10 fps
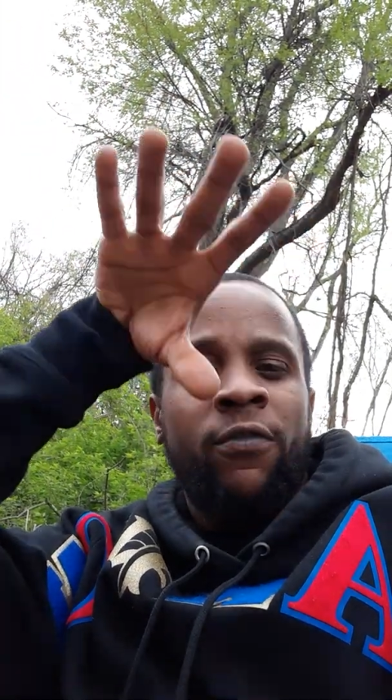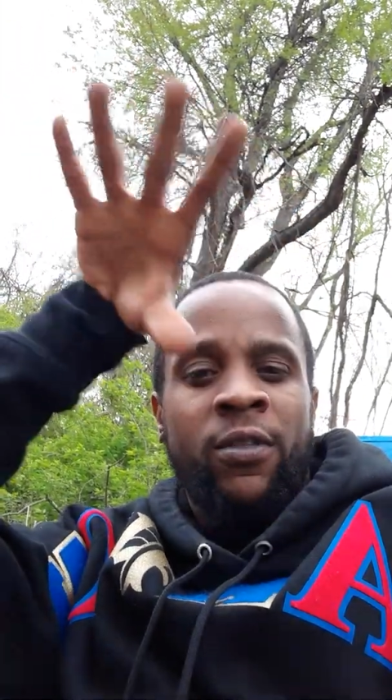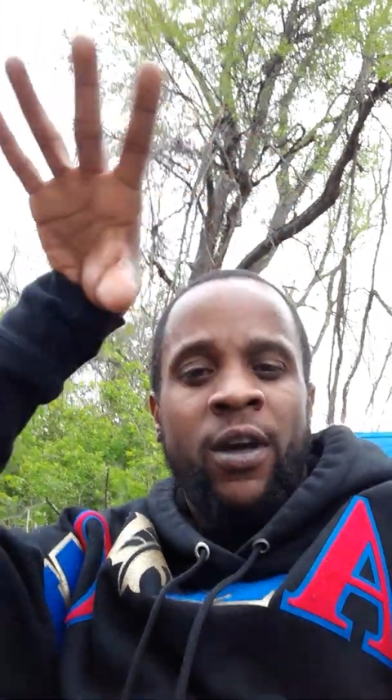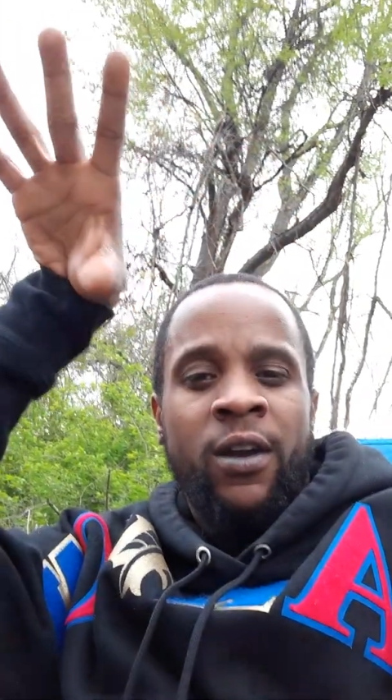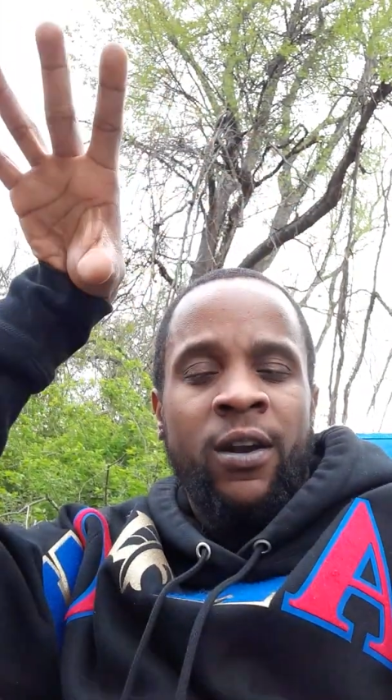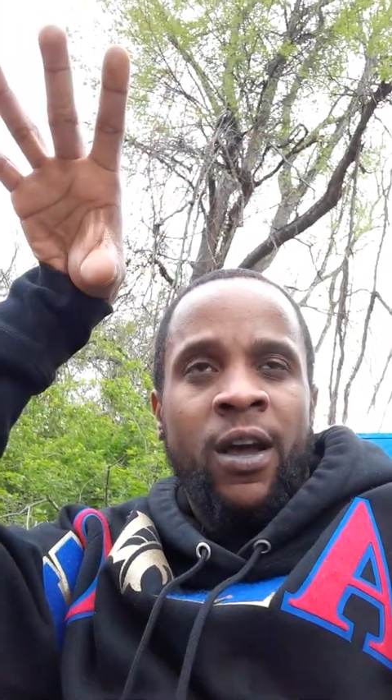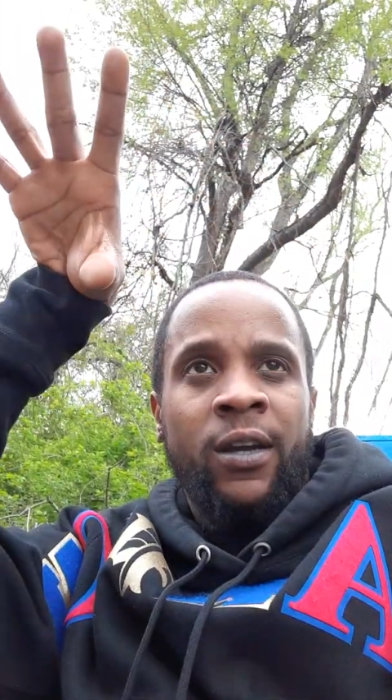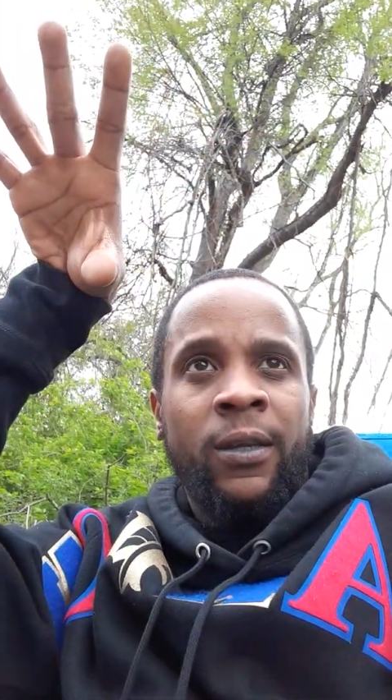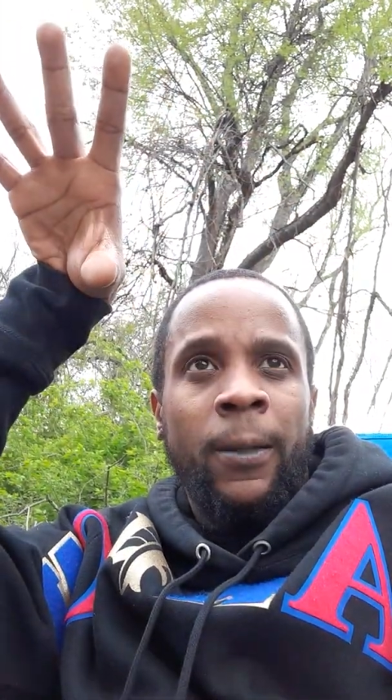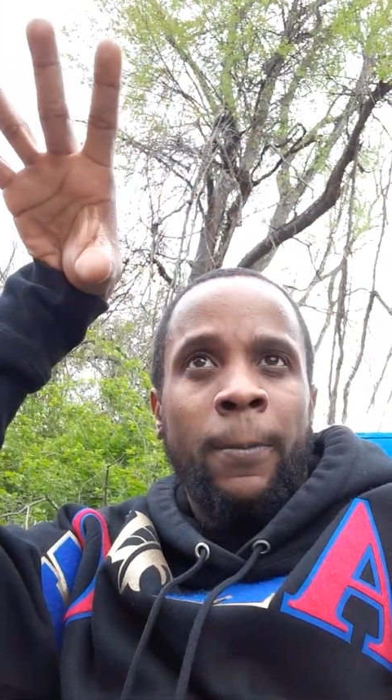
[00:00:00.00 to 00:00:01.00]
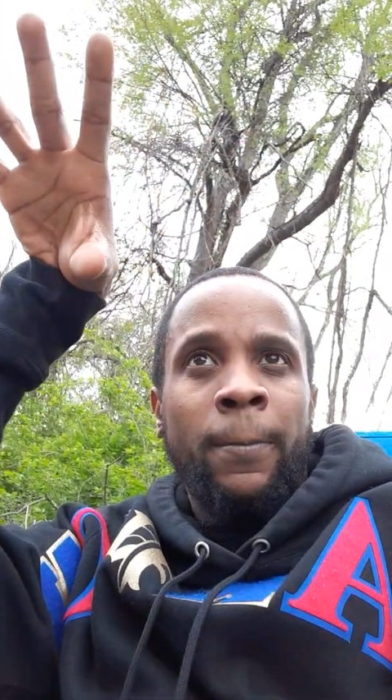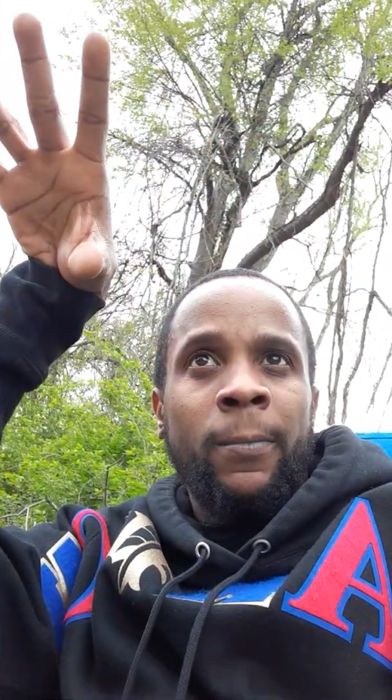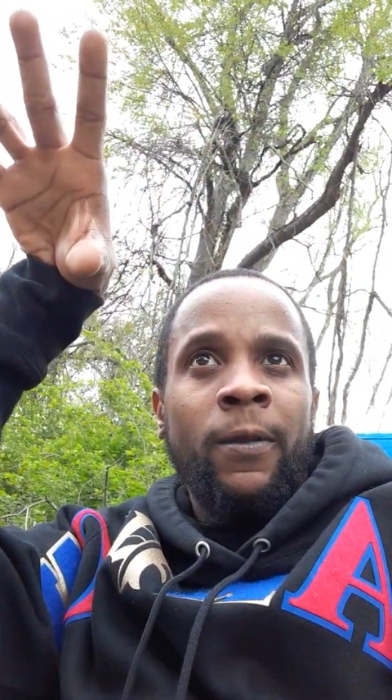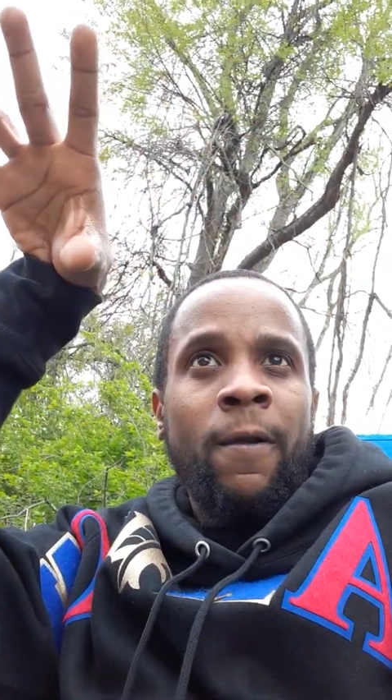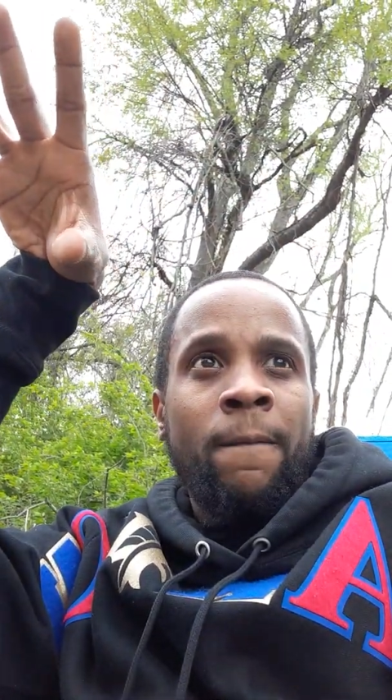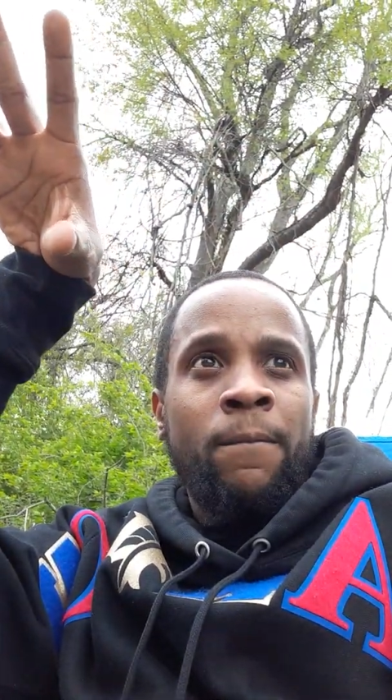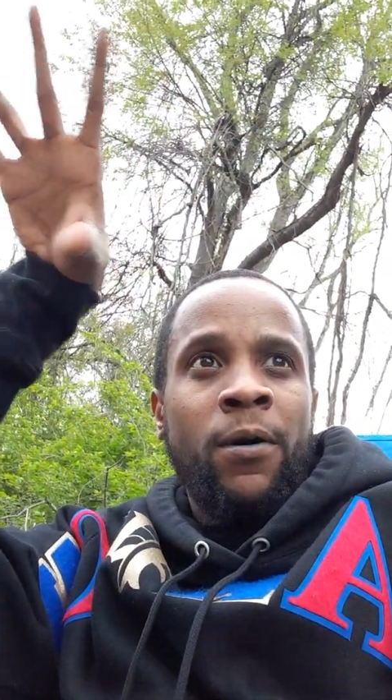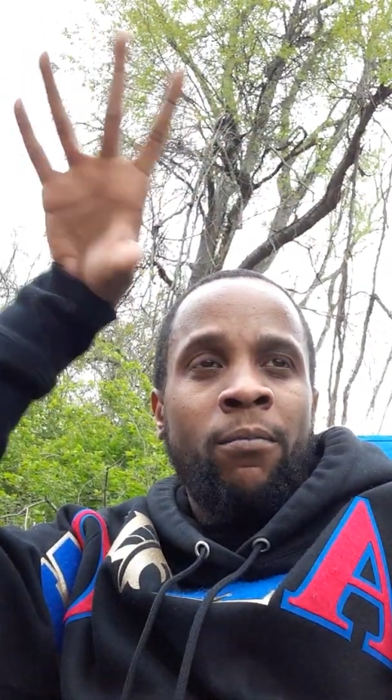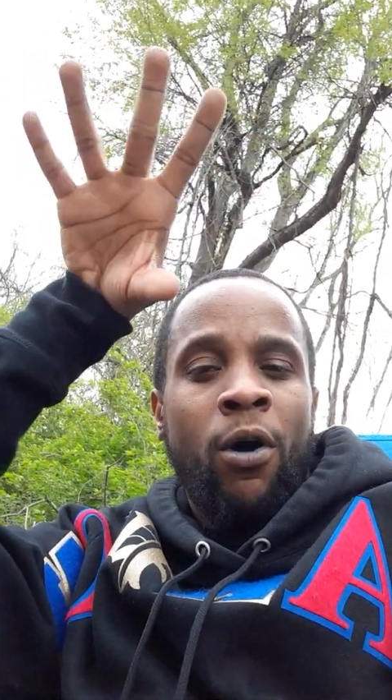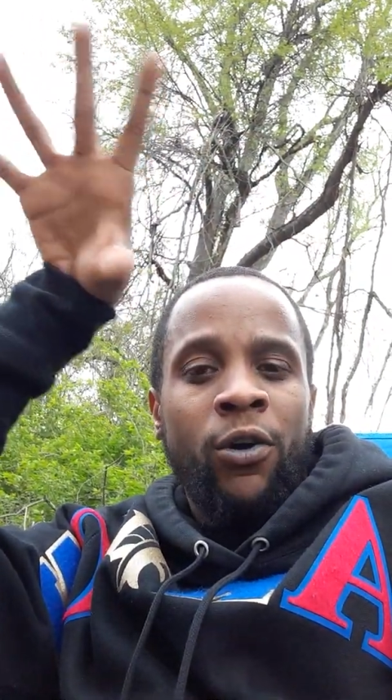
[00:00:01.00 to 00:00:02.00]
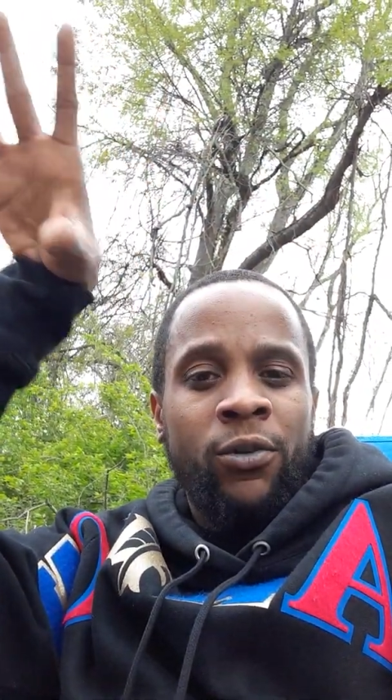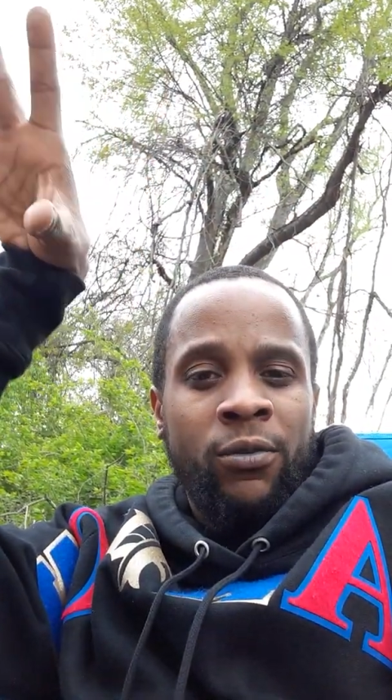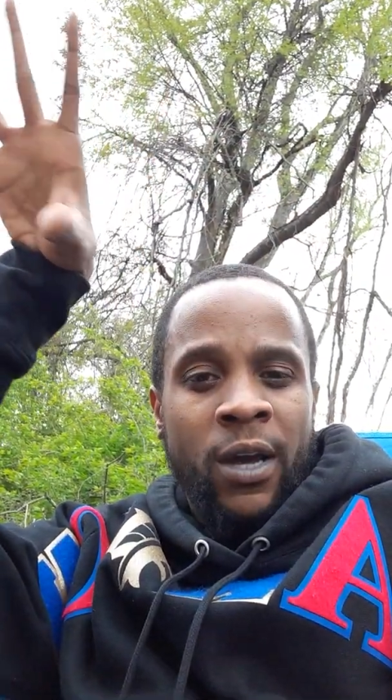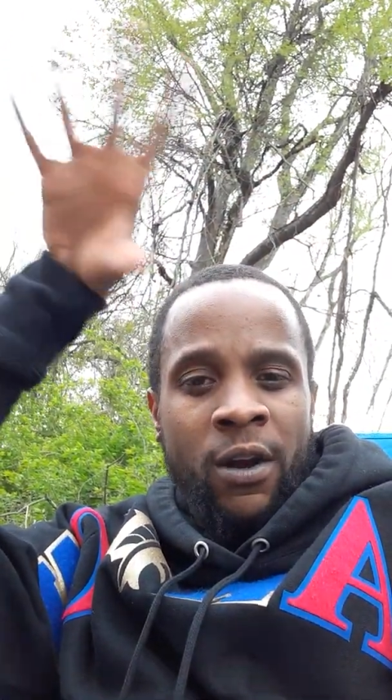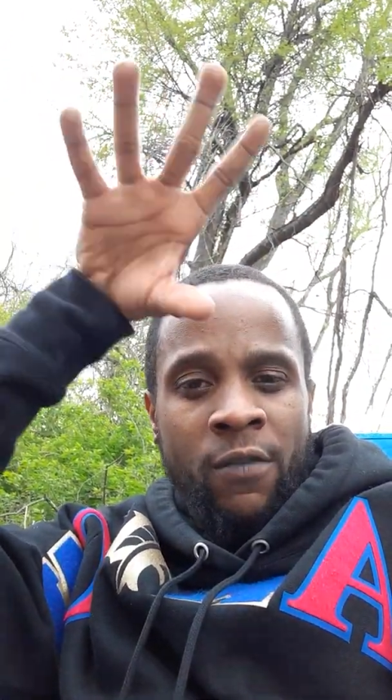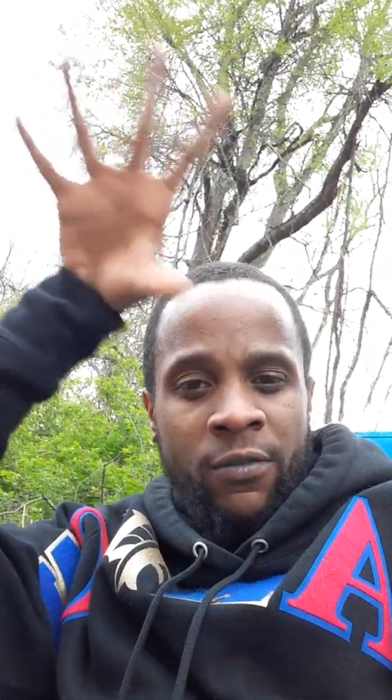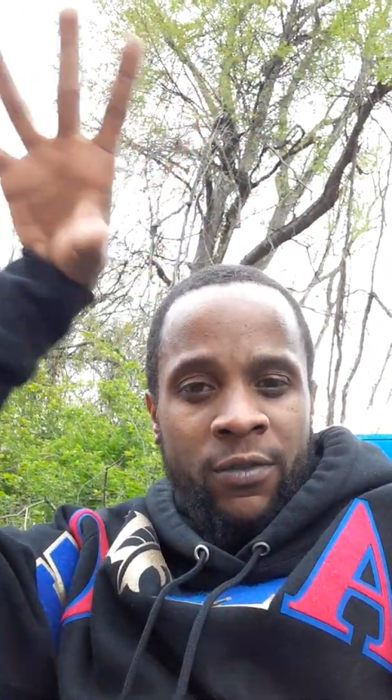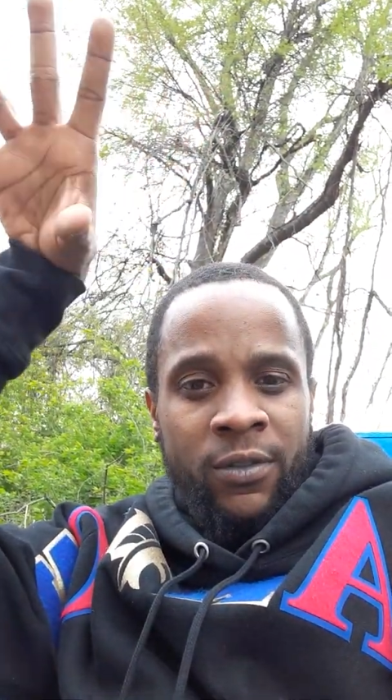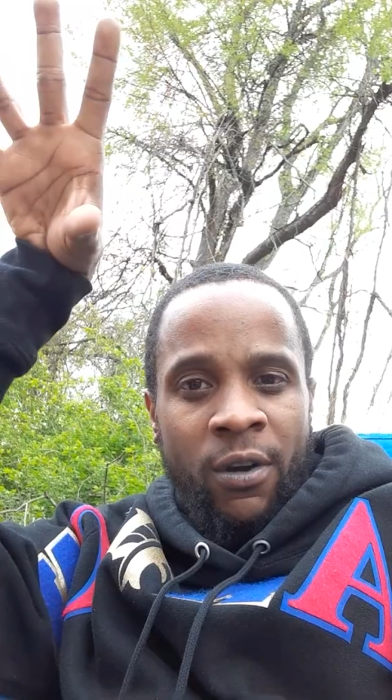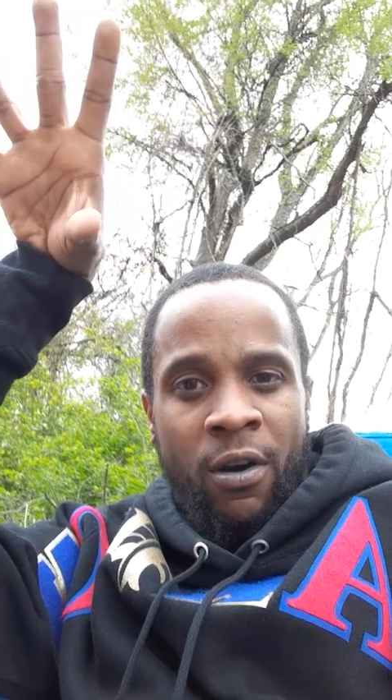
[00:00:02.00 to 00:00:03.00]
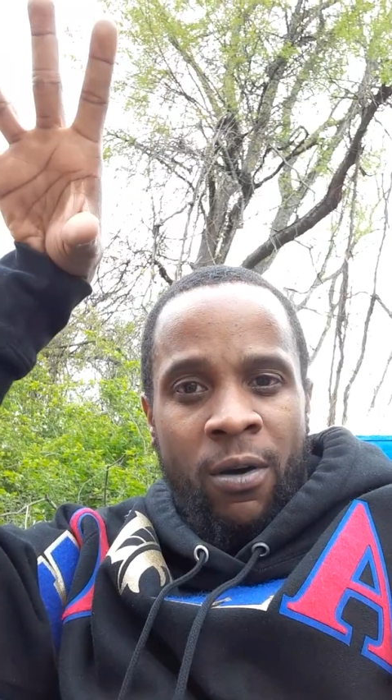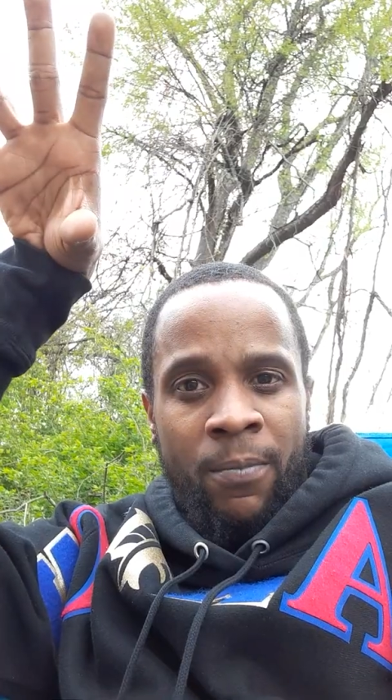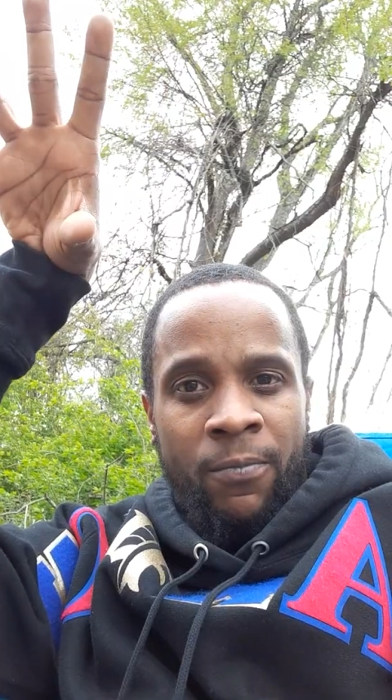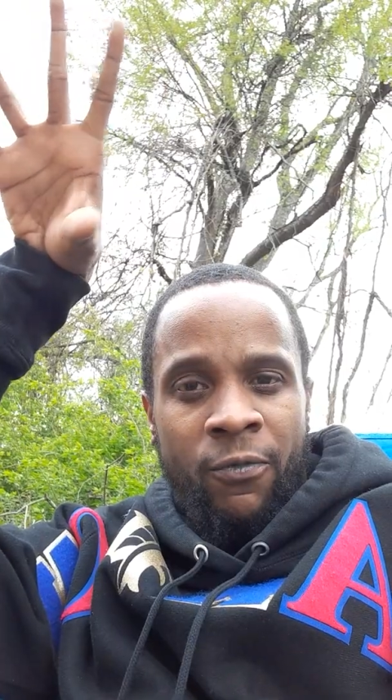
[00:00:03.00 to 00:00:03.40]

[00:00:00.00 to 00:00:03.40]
for the Anunnaki. But Marduk had oversaw them